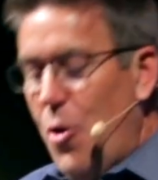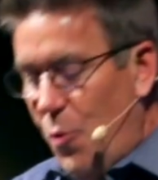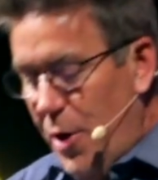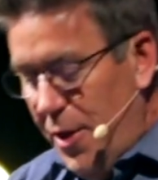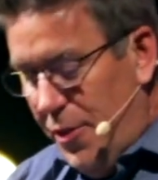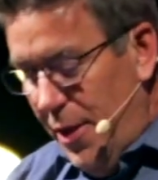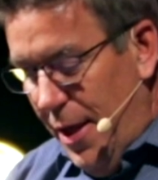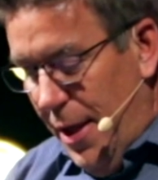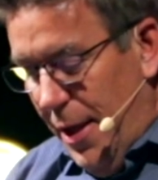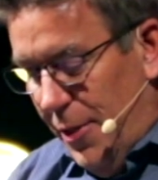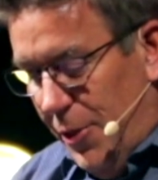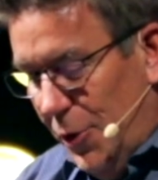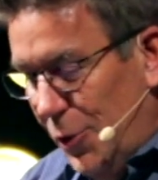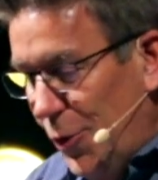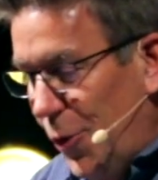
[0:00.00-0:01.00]
with
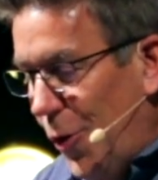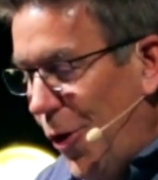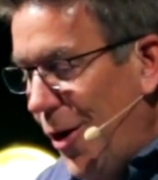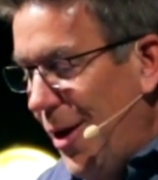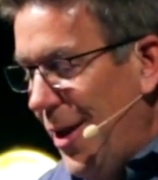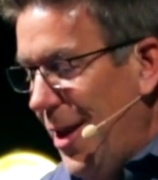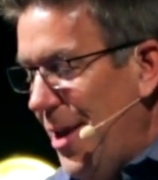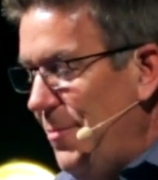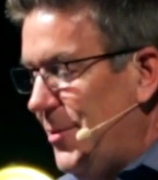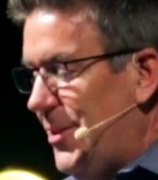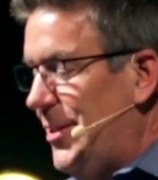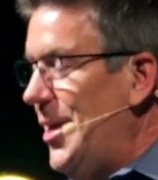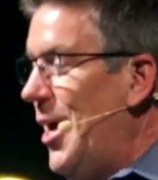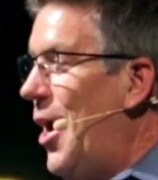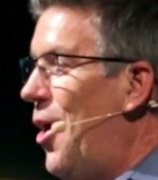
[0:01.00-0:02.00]
the Lord
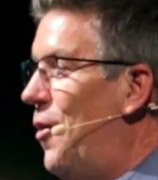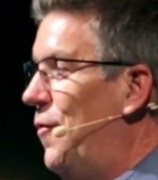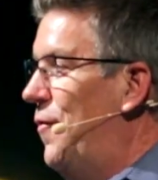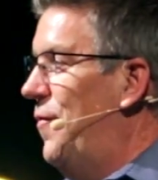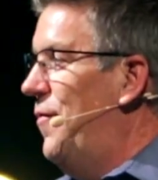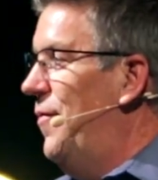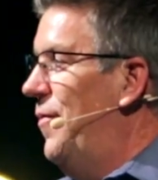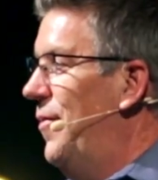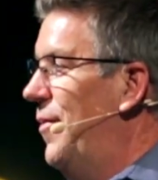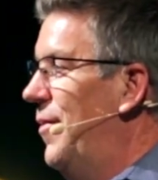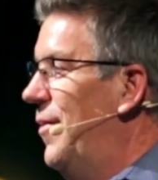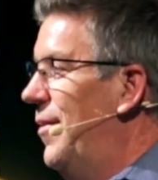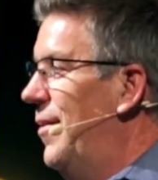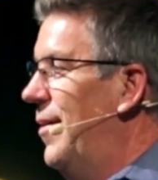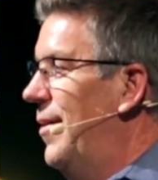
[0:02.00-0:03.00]
himself.
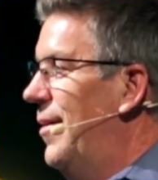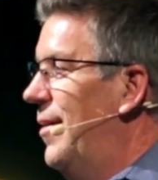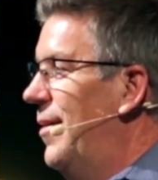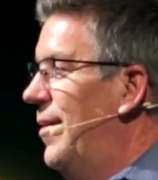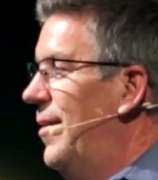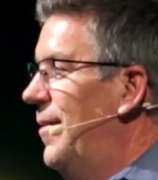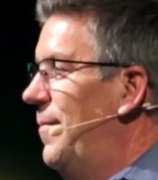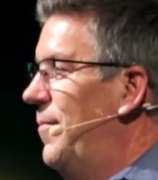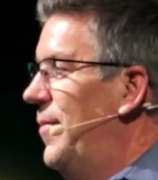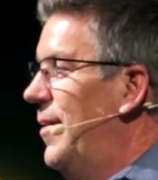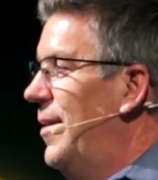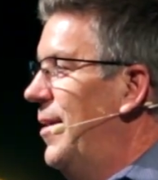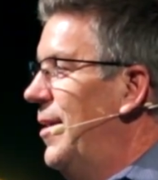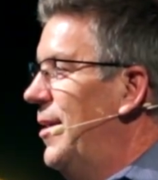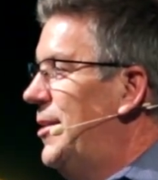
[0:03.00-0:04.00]

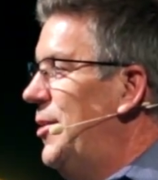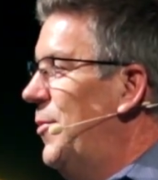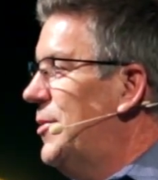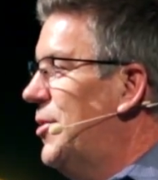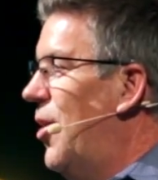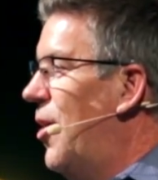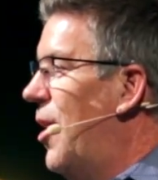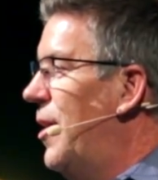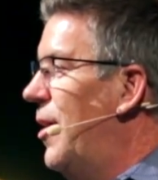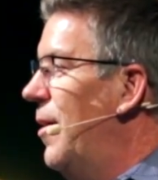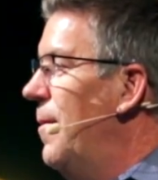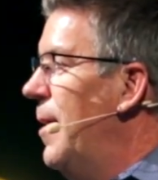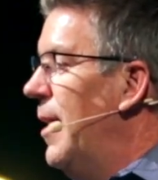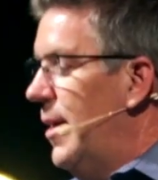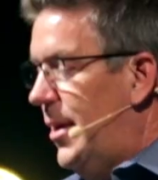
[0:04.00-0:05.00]
See what's going on
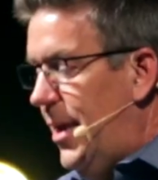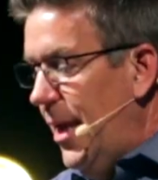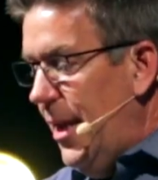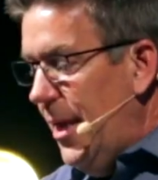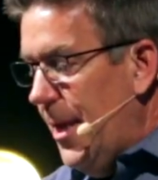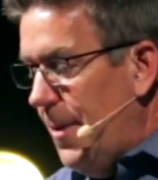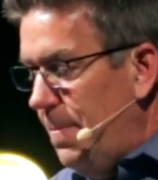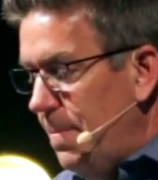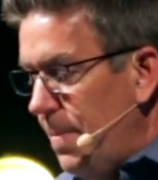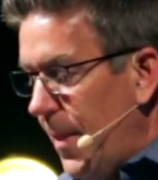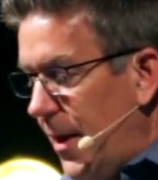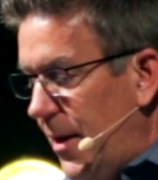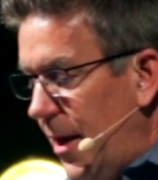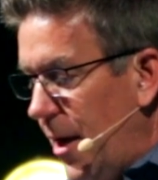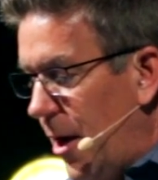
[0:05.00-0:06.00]
here? Gideon
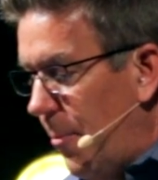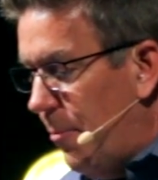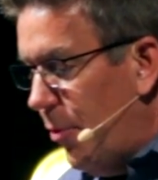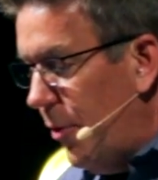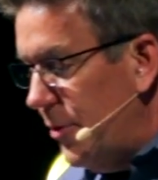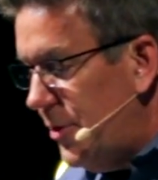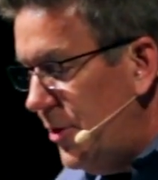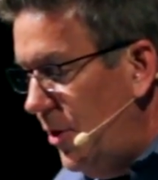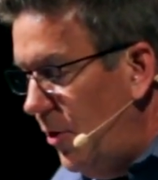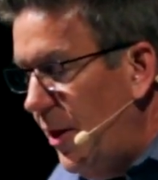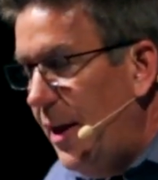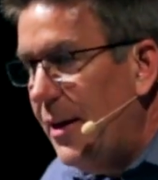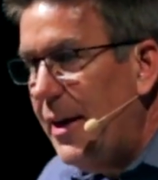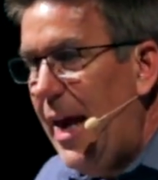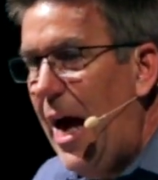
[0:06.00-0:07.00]
needed a personal
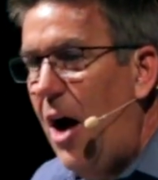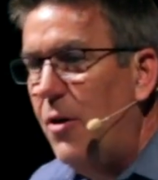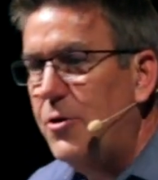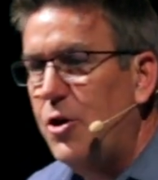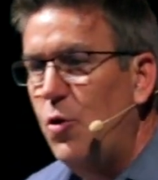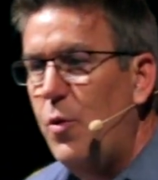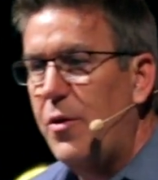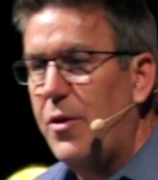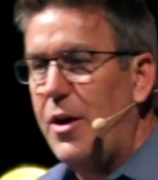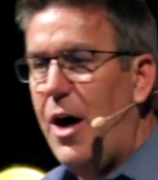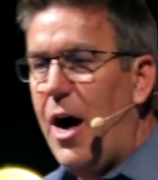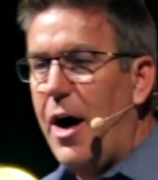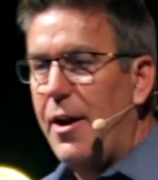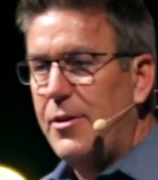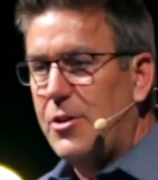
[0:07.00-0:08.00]
encounter with
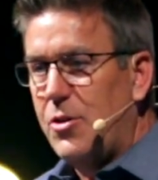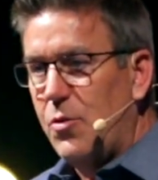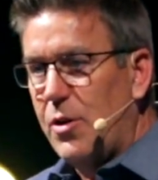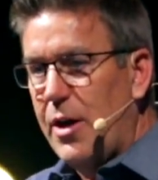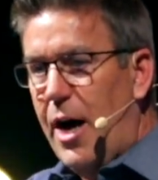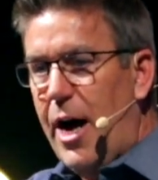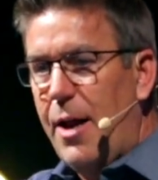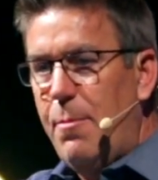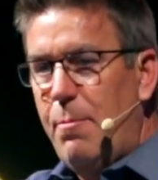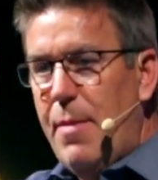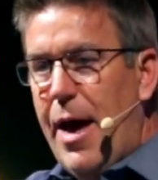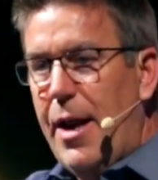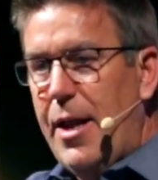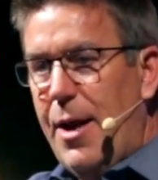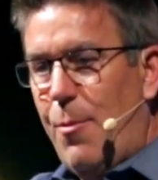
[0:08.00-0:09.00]
God, and so God
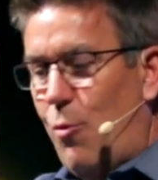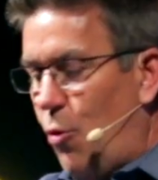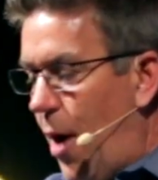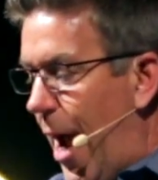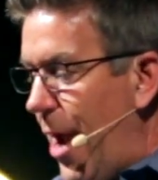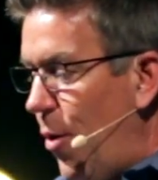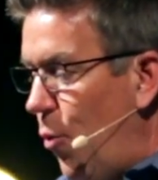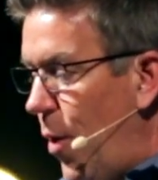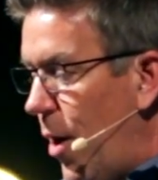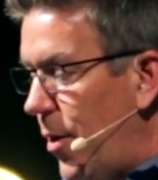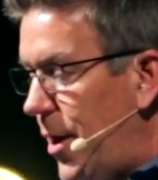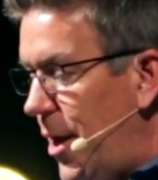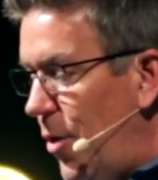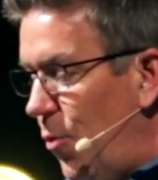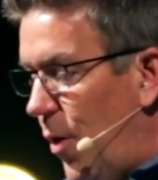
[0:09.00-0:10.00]
met him right where
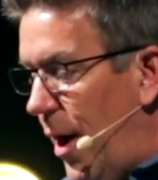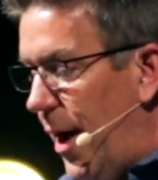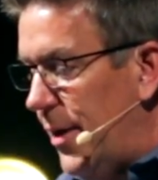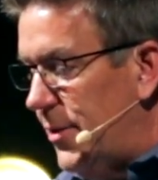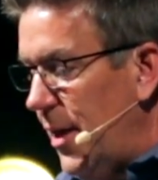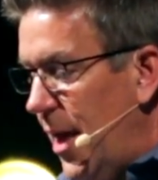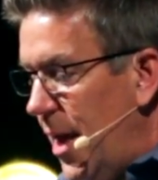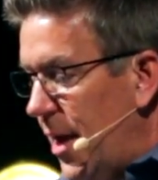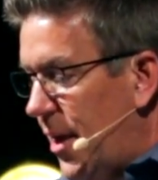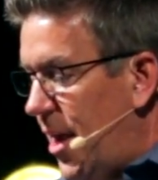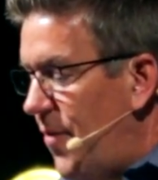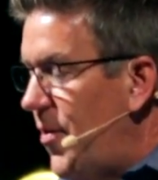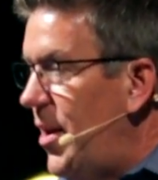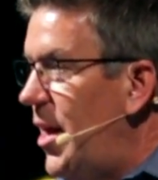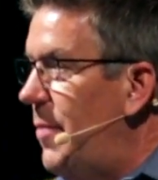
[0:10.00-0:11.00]
he was,
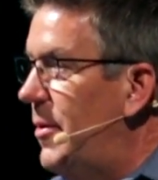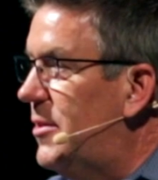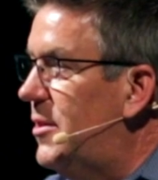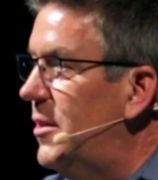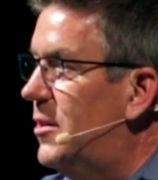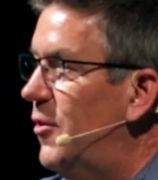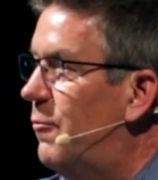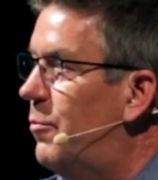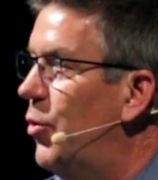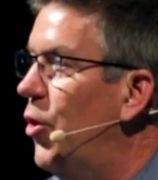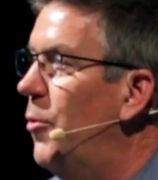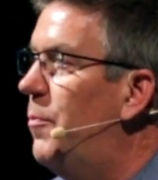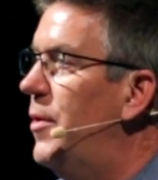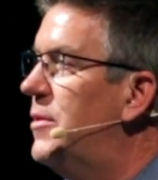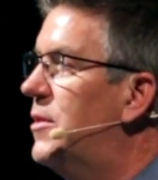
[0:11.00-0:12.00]
giving him a sense of
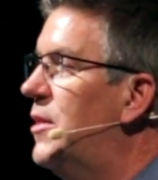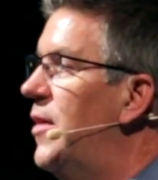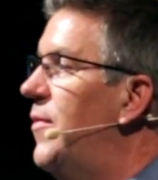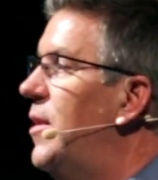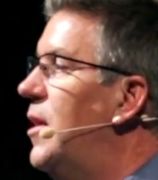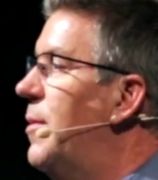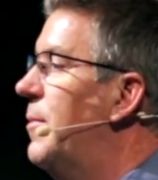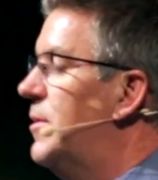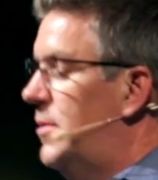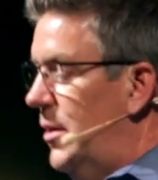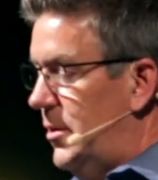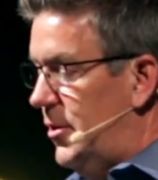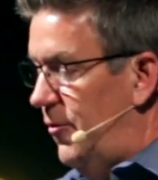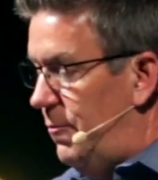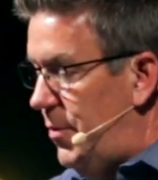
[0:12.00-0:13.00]
purpose, giving him a
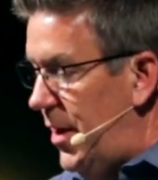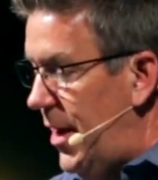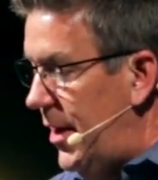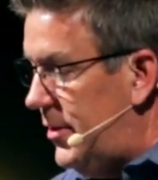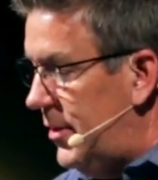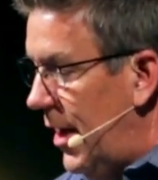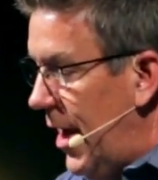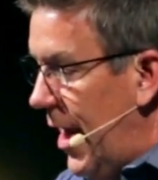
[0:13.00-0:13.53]
sense of peace,